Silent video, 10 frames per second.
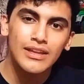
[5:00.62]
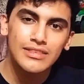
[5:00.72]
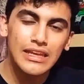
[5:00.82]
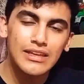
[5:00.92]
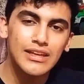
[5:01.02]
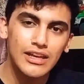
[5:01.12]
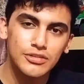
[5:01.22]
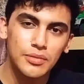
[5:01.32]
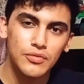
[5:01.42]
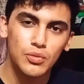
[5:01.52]
Thank you guys
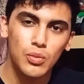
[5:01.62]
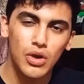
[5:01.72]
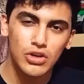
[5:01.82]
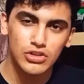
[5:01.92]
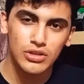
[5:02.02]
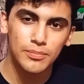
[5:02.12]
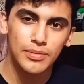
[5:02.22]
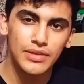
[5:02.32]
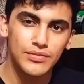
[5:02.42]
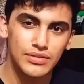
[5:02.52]
so much for watching.
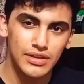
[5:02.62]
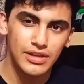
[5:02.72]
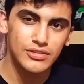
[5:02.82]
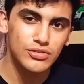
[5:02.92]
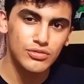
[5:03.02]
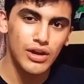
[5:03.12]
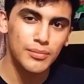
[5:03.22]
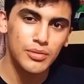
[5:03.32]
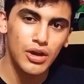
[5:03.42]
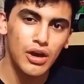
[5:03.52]
Please like,
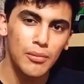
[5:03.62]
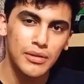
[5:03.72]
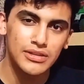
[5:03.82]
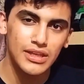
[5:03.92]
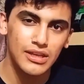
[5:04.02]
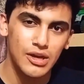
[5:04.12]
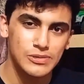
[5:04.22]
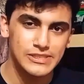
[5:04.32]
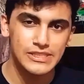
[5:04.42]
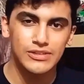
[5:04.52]
subscribe, comment, and I'll
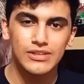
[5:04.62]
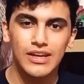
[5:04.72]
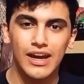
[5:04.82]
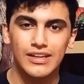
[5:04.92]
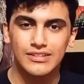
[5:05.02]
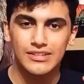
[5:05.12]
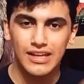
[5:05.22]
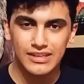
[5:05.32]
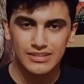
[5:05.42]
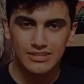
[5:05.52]
see you guys
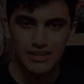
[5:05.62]
next